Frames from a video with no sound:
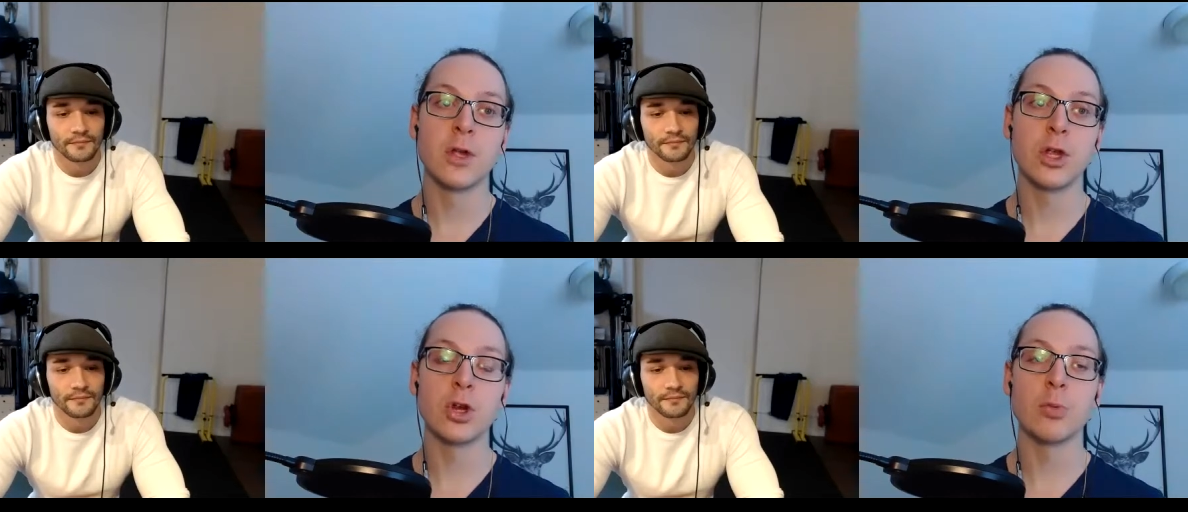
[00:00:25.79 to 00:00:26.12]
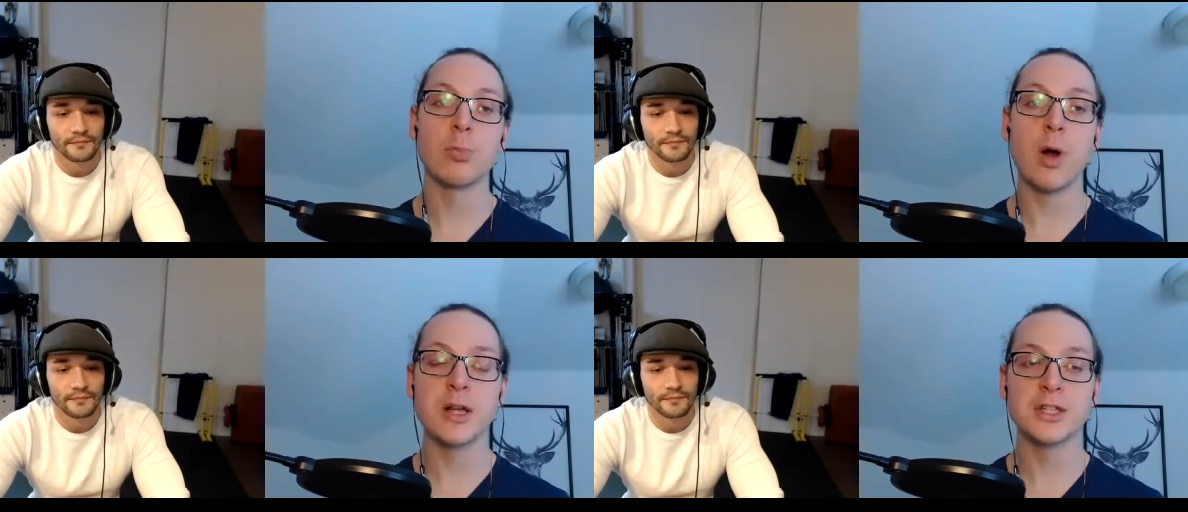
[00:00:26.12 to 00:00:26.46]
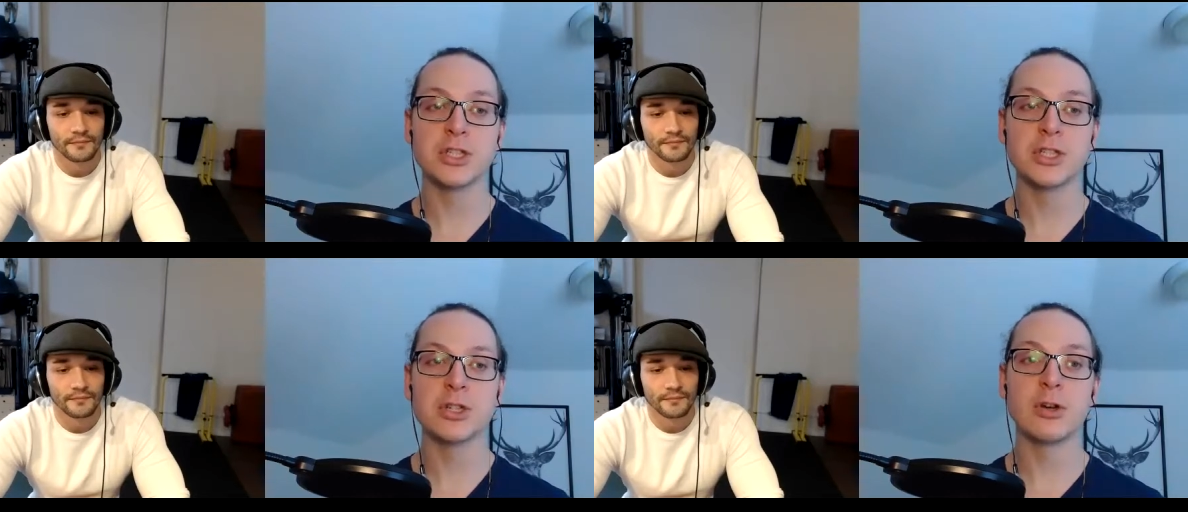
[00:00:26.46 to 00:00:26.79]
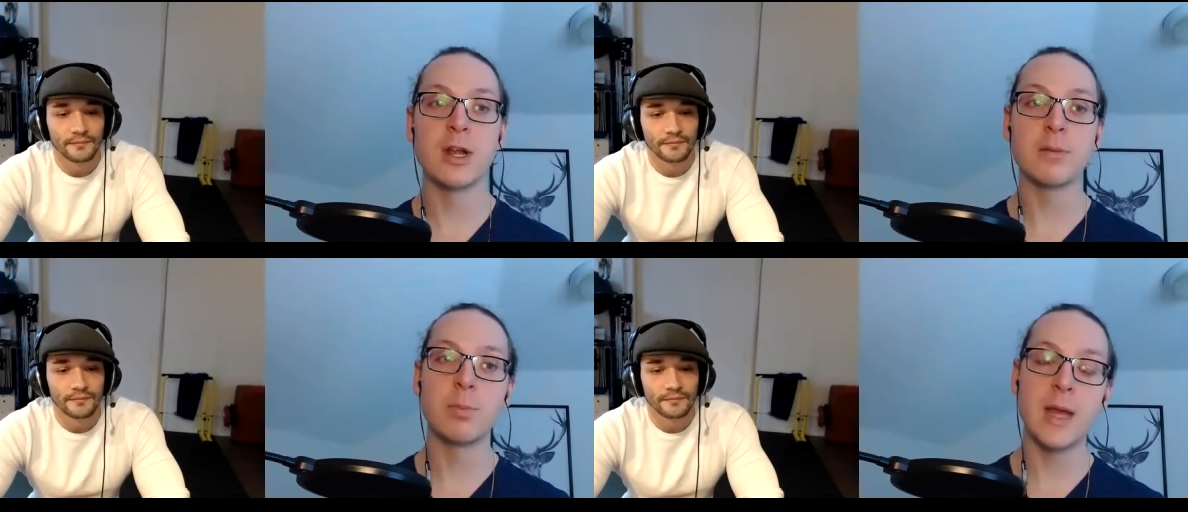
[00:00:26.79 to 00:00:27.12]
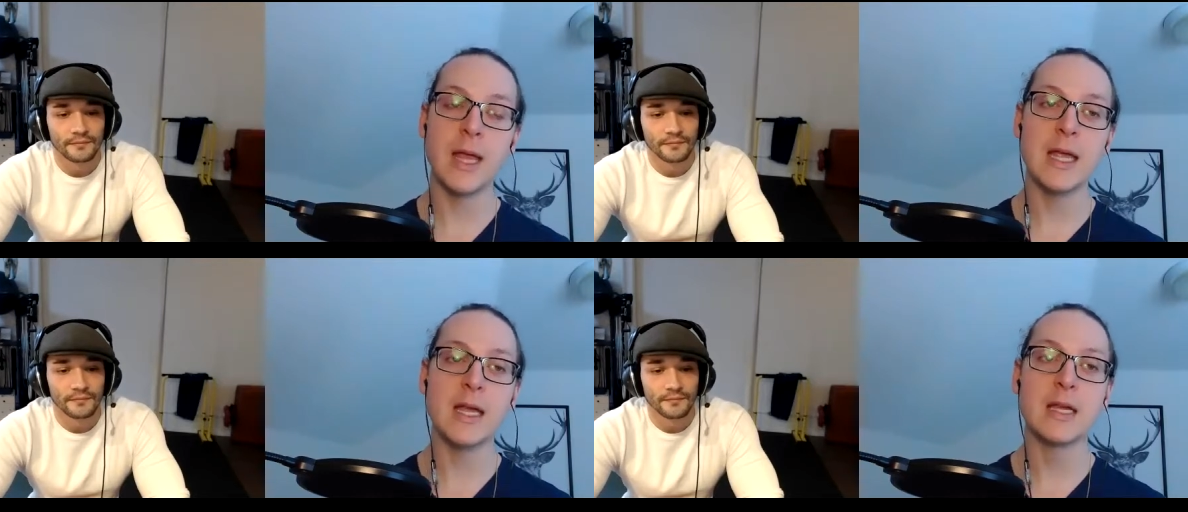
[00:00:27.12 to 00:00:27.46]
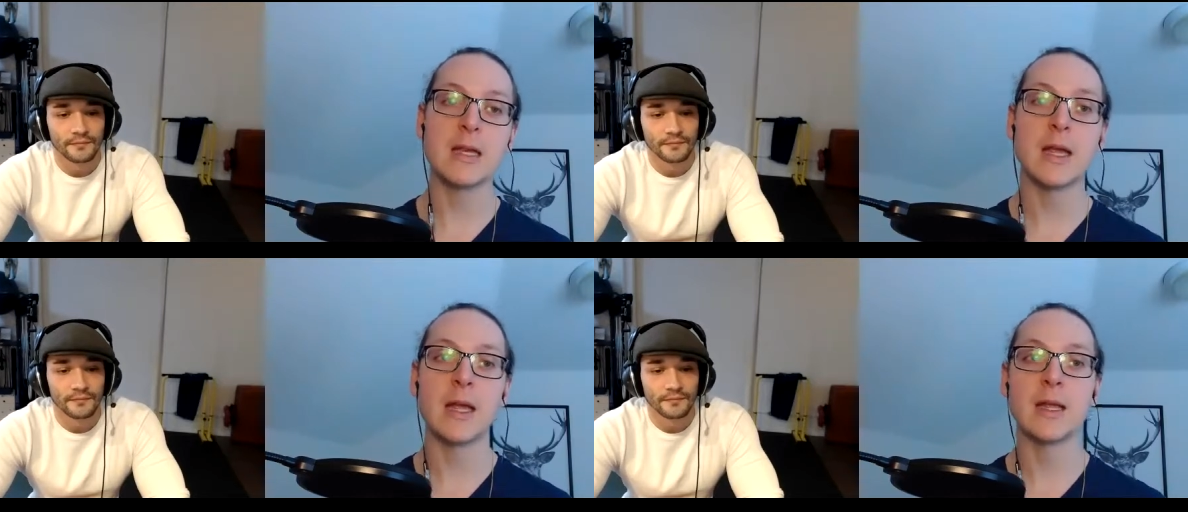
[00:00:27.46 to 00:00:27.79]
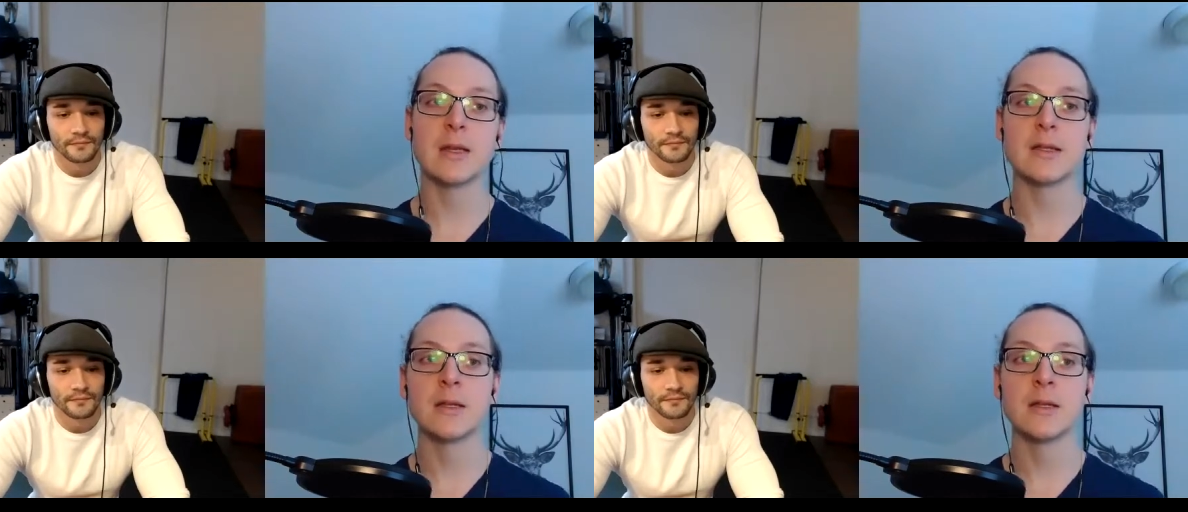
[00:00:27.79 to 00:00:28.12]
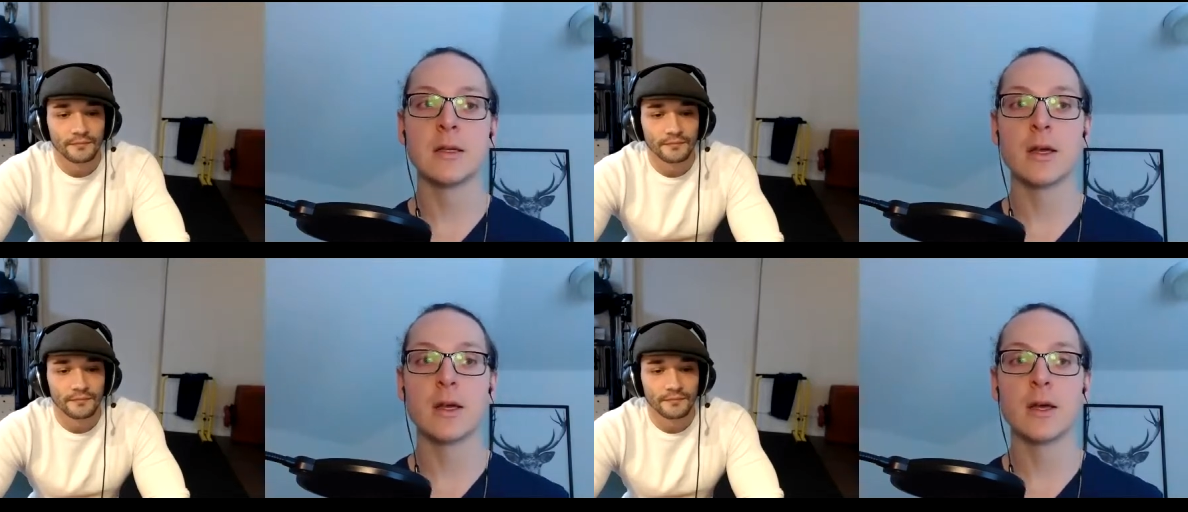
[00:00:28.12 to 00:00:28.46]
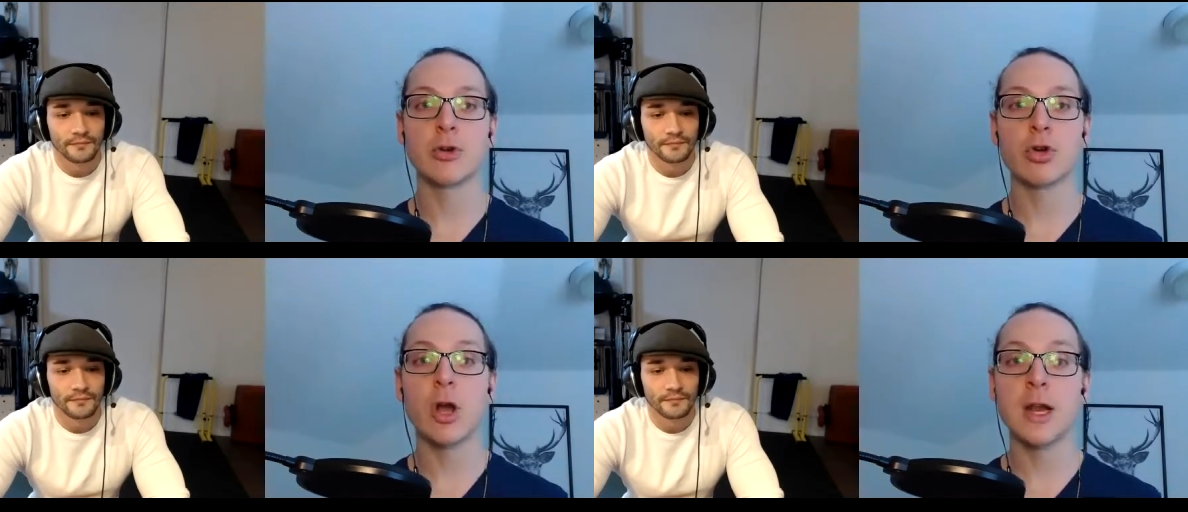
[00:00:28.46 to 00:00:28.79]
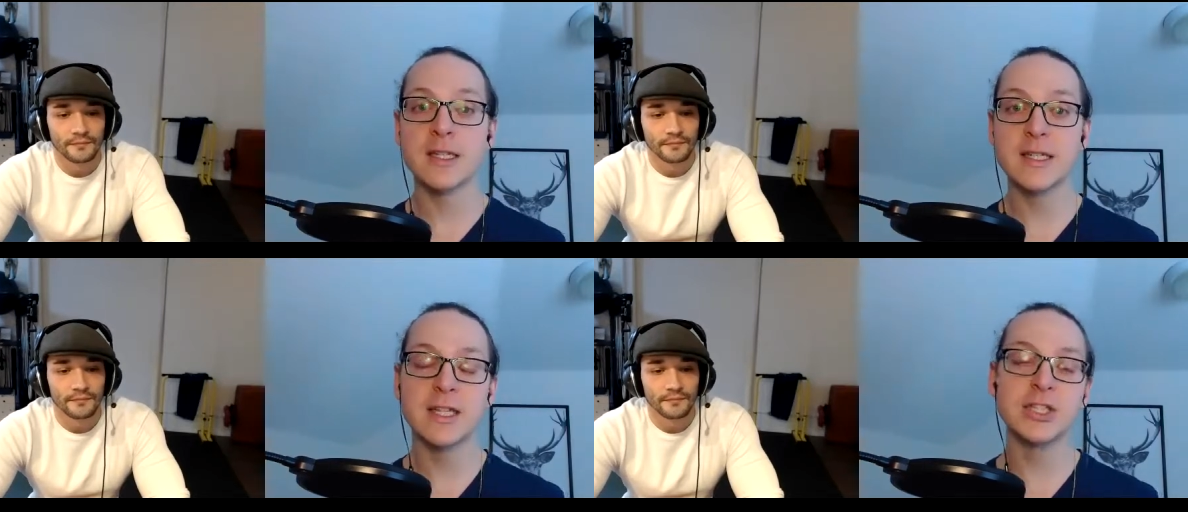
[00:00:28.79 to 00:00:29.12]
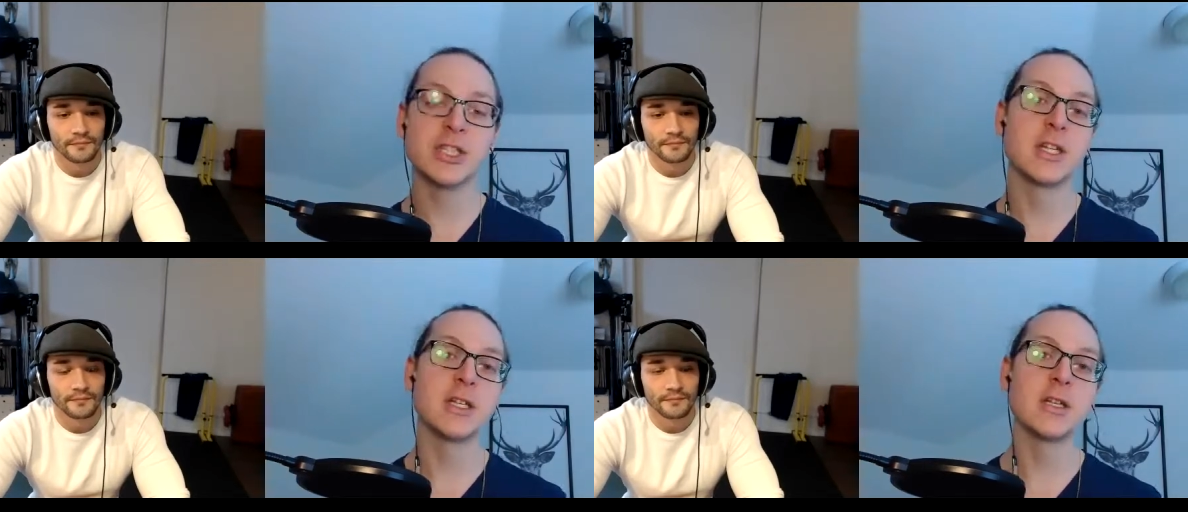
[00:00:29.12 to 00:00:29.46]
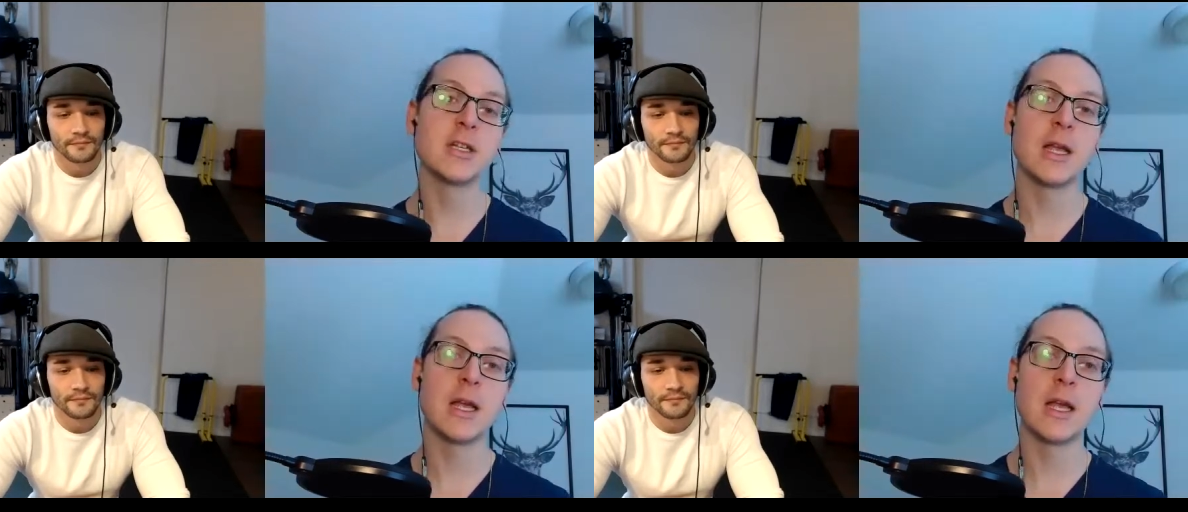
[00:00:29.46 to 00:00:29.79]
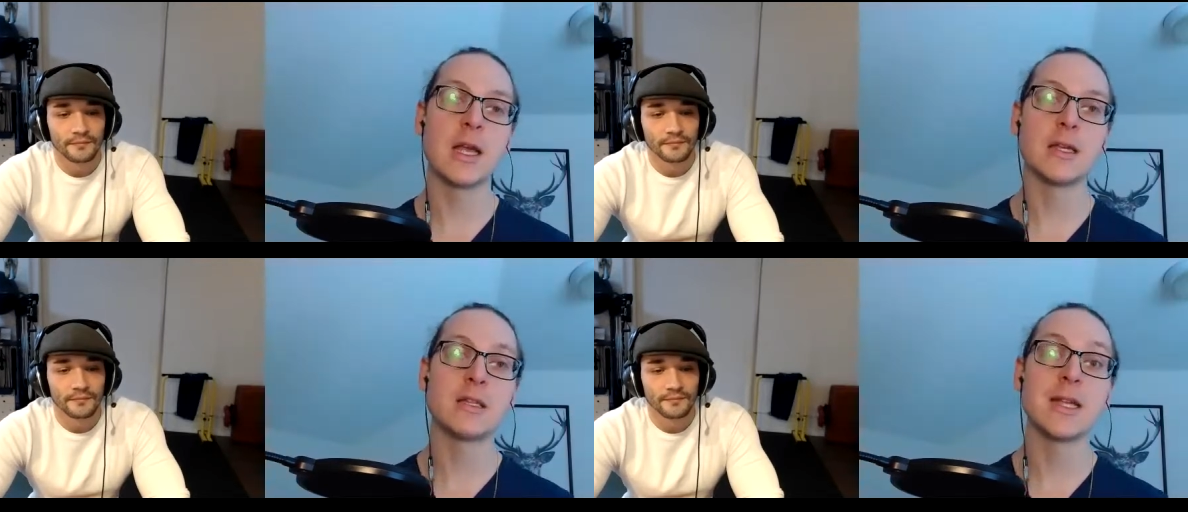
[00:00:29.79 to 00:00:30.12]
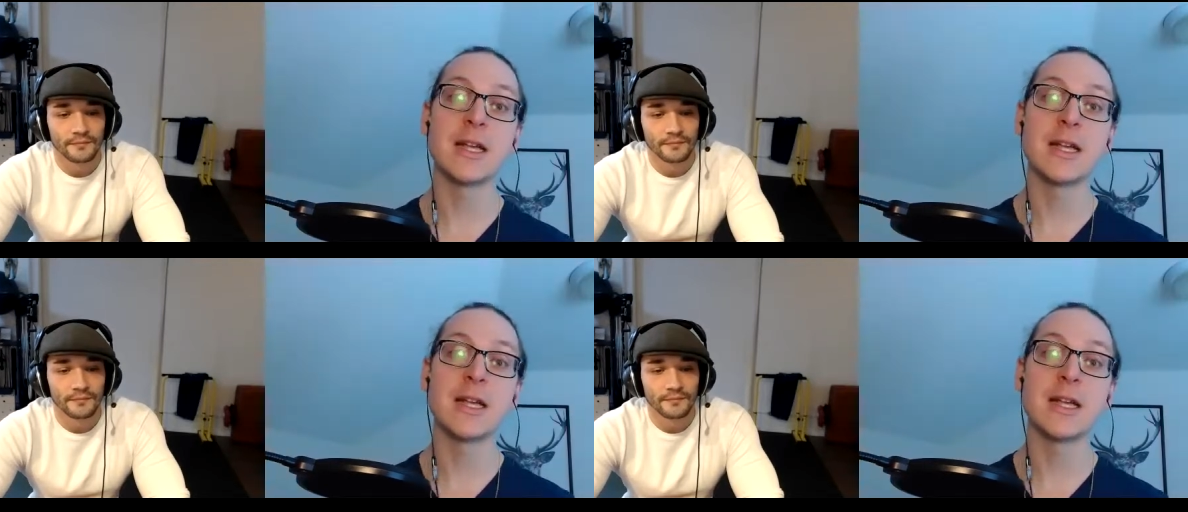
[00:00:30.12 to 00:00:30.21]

Speaker 1: you know, posture and pain and uh, chronic tension and